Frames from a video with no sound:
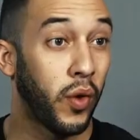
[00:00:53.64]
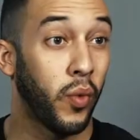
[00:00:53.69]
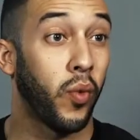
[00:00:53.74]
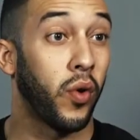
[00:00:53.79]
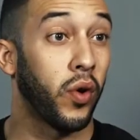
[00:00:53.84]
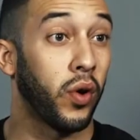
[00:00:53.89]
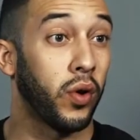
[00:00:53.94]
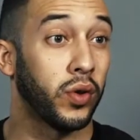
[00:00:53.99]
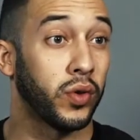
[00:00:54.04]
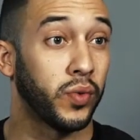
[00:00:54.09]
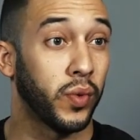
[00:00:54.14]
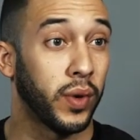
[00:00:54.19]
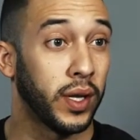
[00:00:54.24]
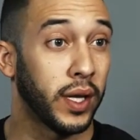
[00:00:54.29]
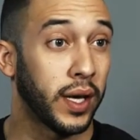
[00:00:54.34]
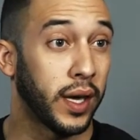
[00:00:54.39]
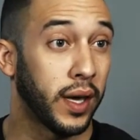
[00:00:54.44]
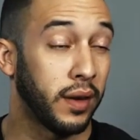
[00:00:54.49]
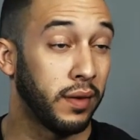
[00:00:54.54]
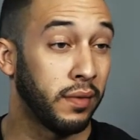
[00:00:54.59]
the world,
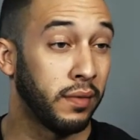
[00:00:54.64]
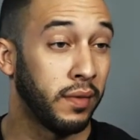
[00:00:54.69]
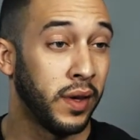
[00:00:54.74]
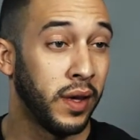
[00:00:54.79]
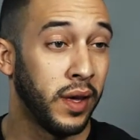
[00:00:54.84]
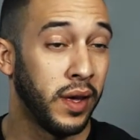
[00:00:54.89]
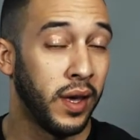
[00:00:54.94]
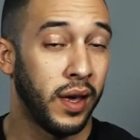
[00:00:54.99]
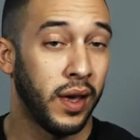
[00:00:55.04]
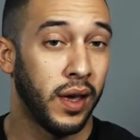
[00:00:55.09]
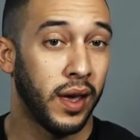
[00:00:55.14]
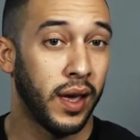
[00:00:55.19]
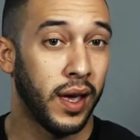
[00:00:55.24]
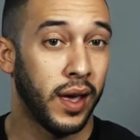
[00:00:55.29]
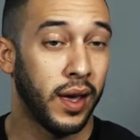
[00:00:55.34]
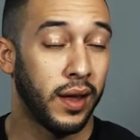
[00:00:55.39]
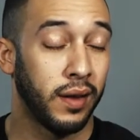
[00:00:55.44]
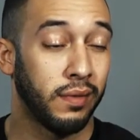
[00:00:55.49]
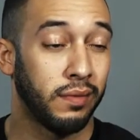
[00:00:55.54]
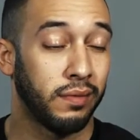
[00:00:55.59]
really, and,
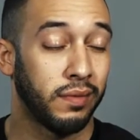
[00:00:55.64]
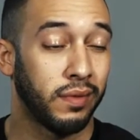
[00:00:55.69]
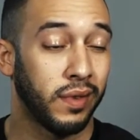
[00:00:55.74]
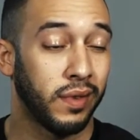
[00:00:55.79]
and